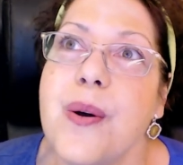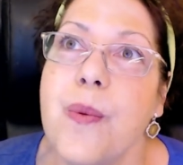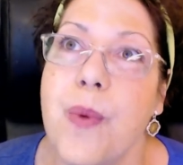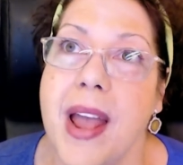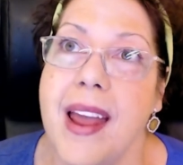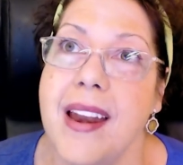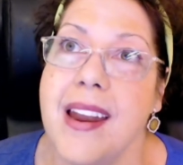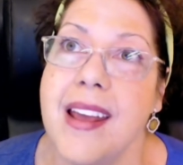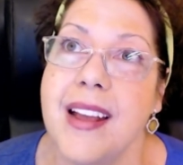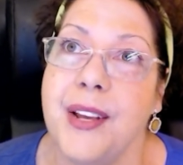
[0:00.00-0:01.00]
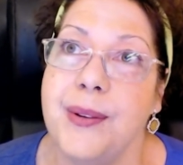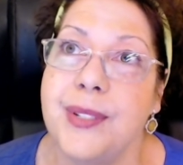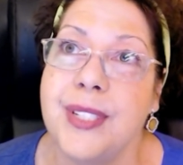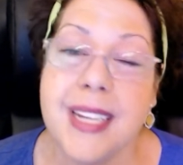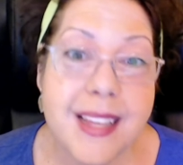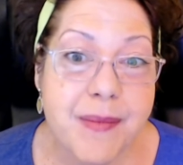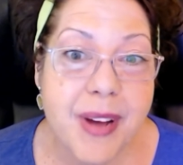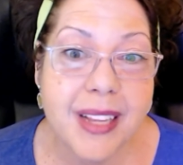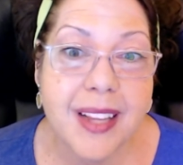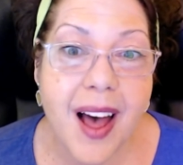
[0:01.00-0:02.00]
when you see them
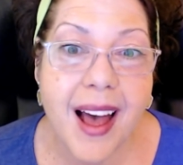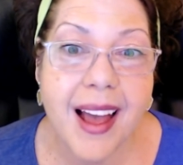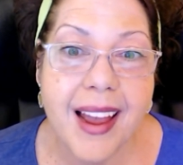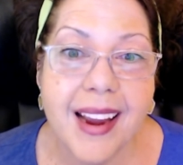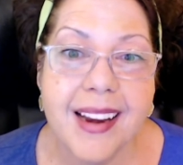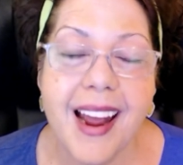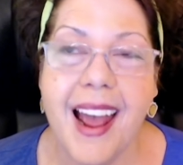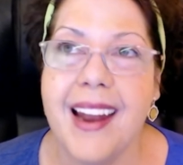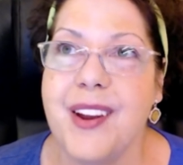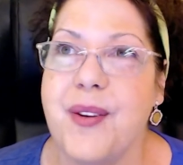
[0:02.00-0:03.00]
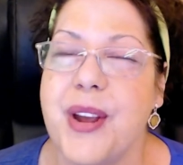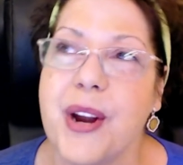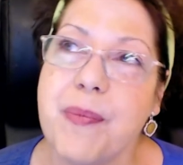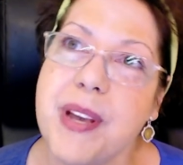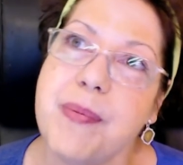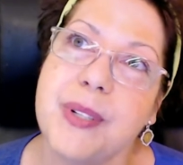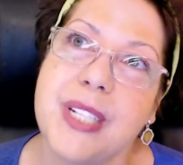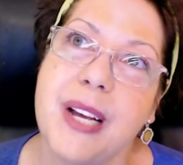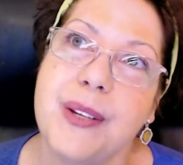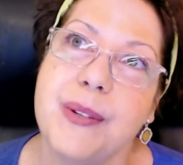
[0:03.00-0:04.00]
online and you hear people
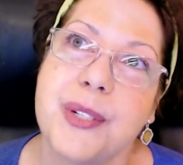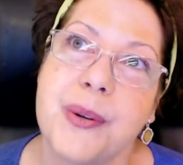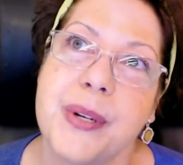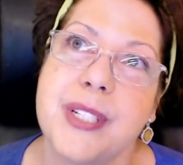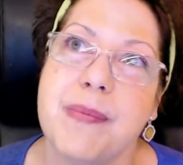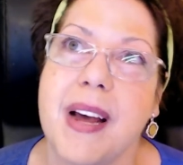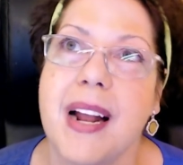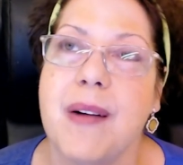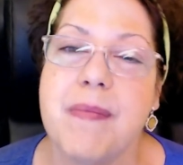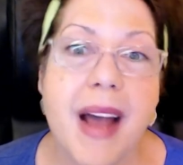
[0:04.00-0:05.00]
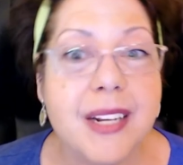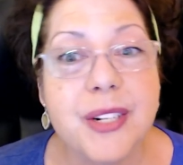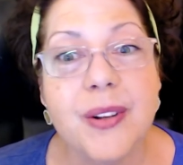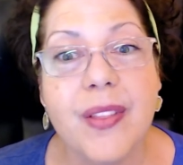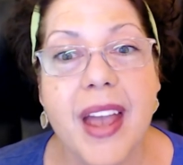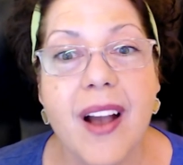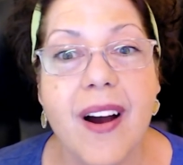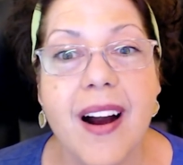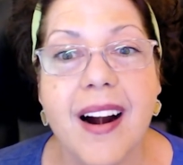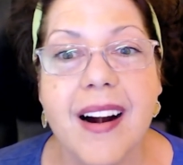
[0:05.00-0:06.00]
tell you stories about how magical they
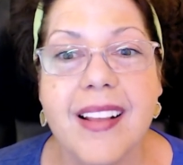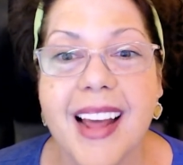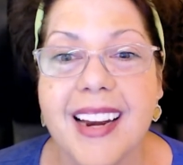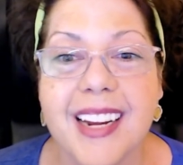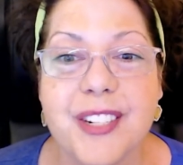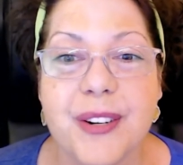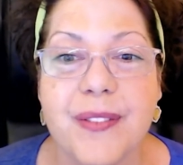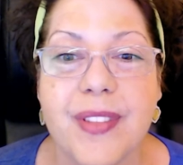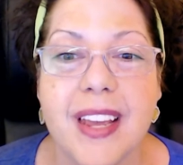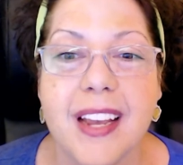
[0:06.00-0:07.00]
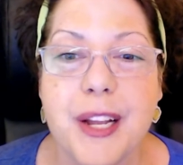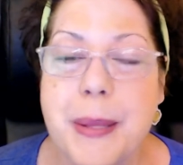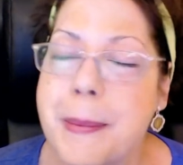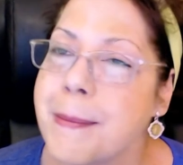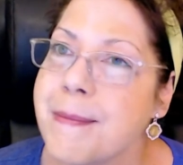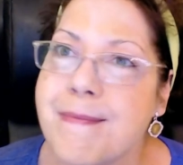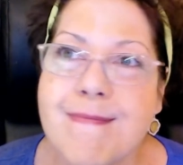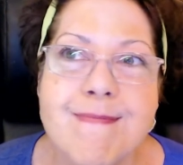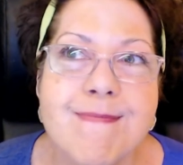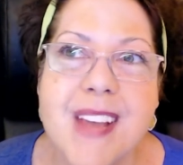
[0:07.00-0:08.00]
are, that nature of thing,
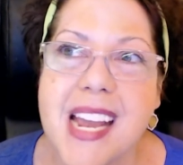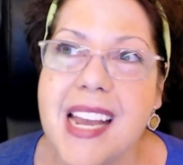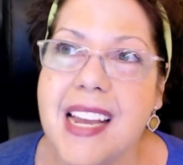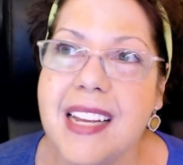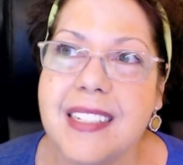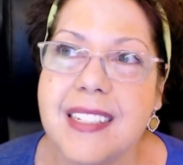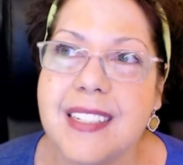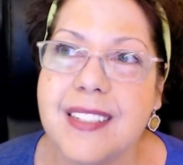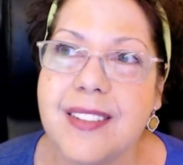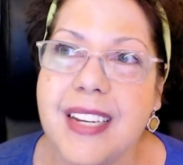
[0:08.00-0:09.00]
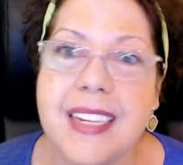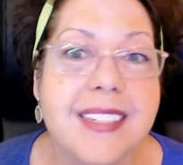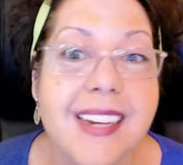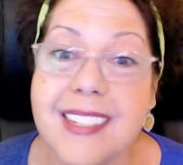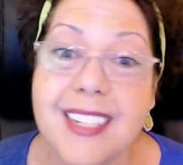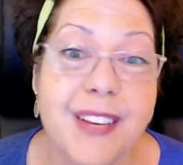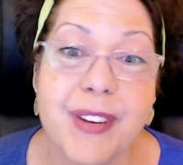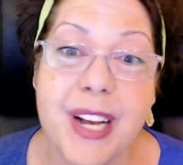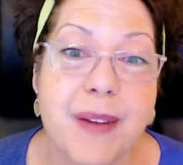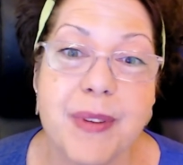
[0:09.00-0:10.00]
it doesn't
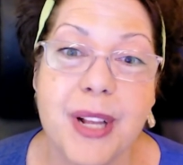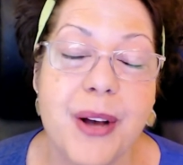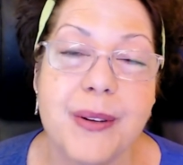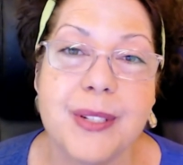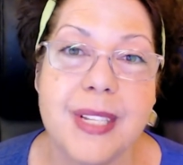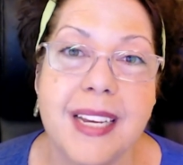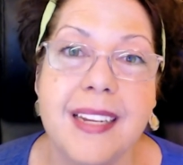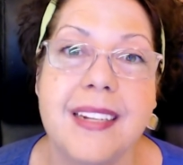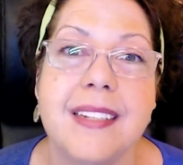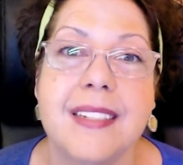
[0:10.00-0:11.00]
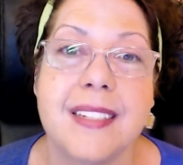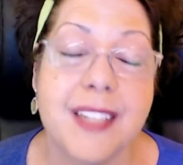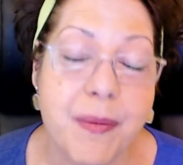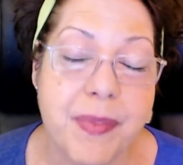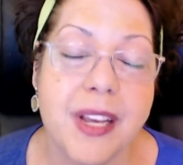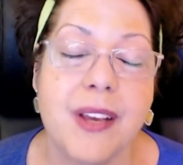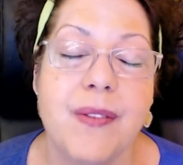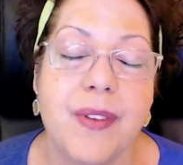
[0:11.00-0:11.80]
even come close. It is something you've